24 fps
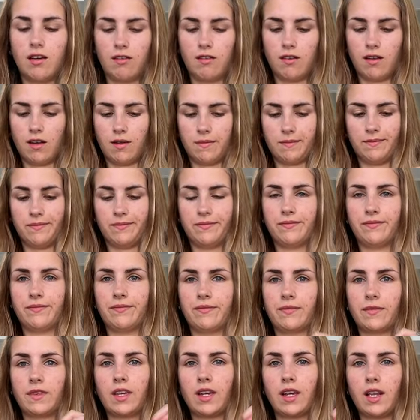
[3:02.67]
are um,
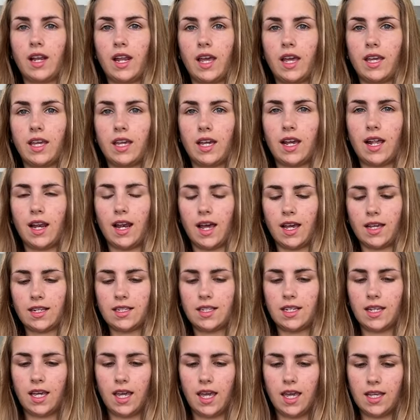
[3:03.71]
like
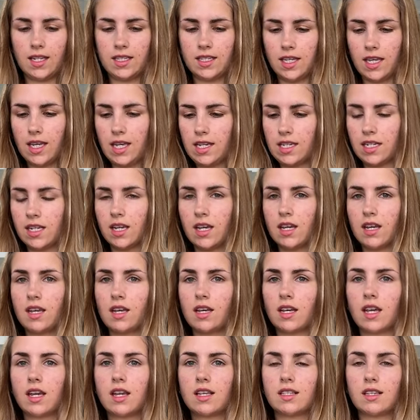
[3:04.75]
elasticated
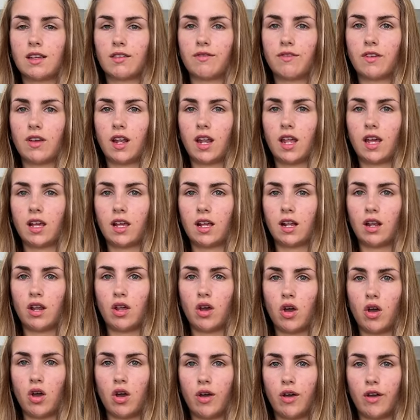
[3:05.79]
because I feel like a
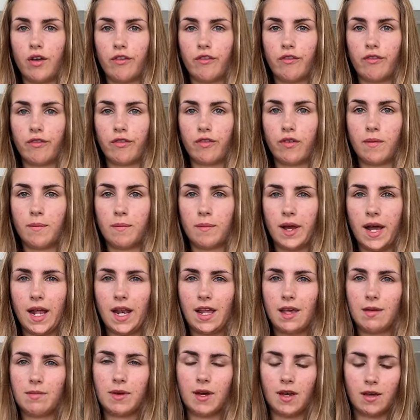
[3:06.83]
lot of
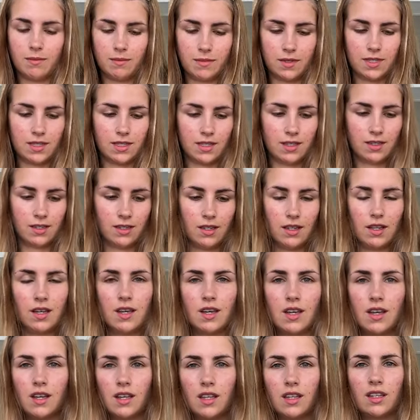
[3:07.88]
ballet pumps,
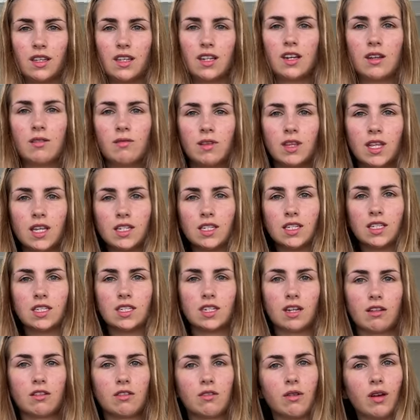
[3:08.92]
you know when they just
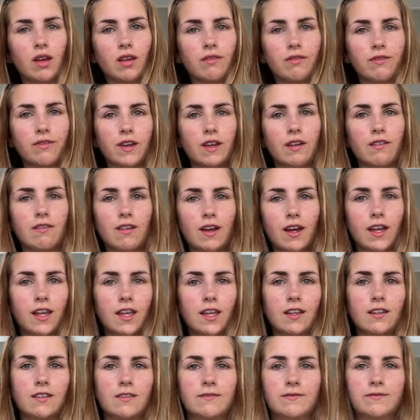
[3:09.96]
don't quite fit
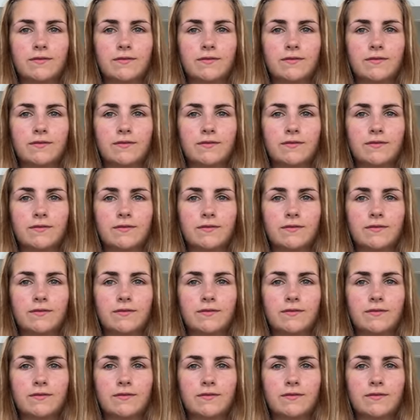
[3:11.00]
right?